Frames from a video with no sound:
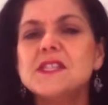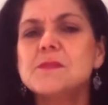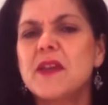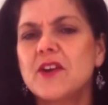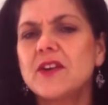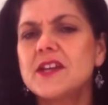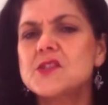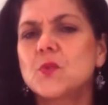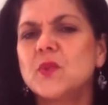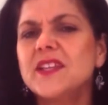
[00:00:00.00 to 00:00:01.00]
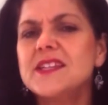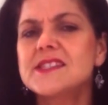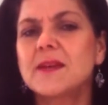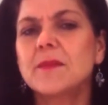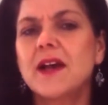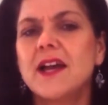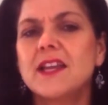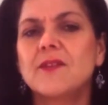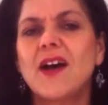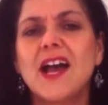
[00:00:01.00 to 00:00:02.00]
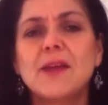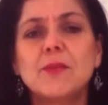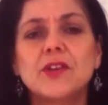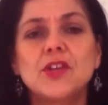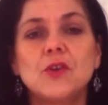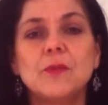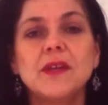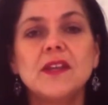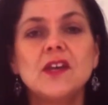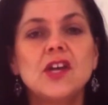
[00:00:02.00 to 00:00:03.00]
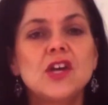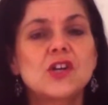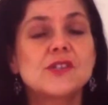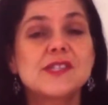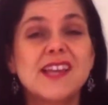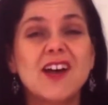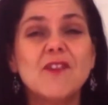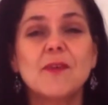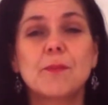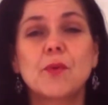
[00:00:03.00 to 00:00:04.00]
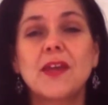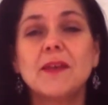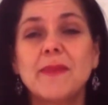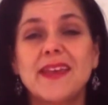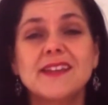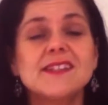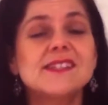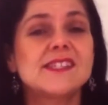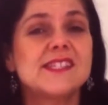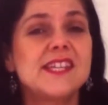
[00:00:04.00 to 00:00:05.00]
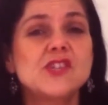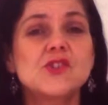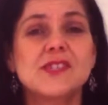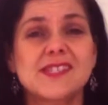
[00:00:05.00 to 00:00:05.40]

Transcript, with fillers: Miz Paradise really some kind of hybrid human, herself a praying mantis in teacher